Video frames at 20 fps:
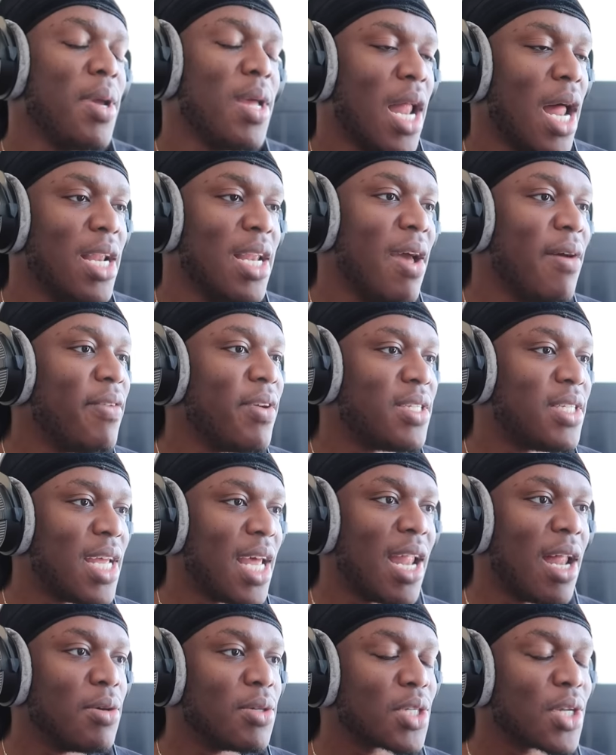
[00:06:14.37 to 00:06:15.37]
I mean, I never
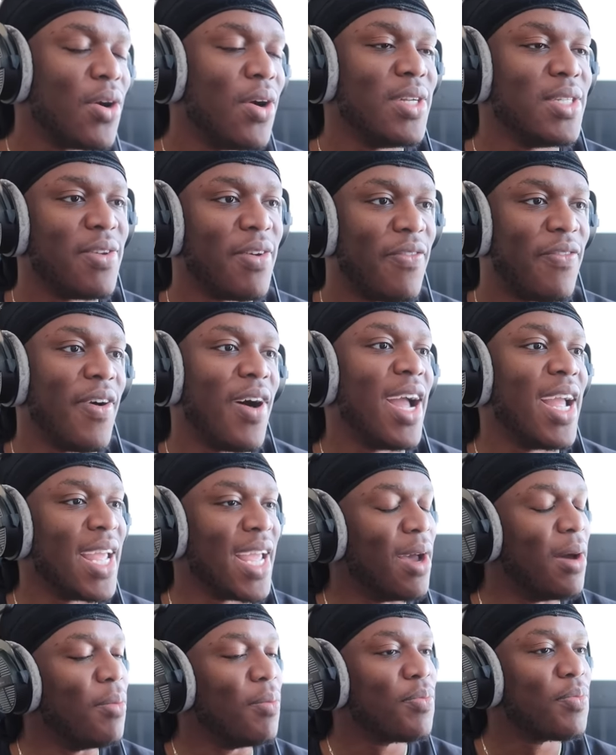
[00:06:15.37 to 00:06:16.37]
said I was going to fight
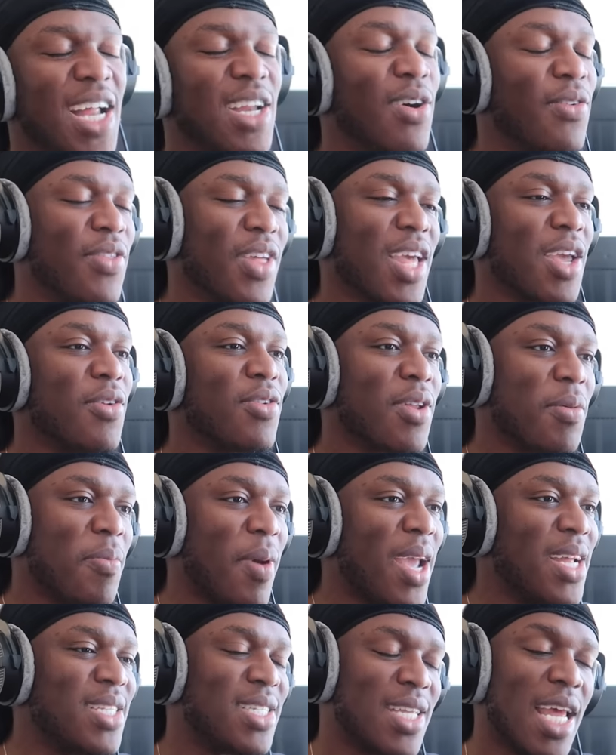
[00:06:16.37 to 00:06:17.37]
him. I don't think it would have
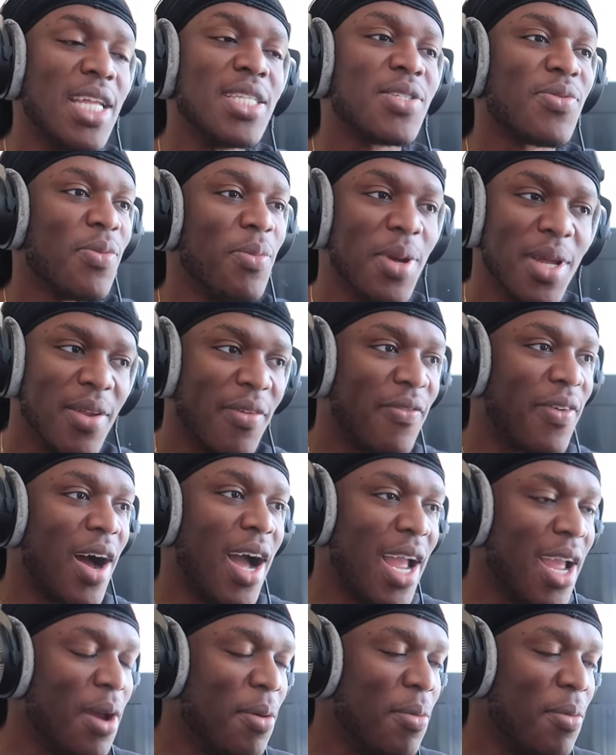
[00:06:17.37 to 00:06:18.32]
made sense for me to fight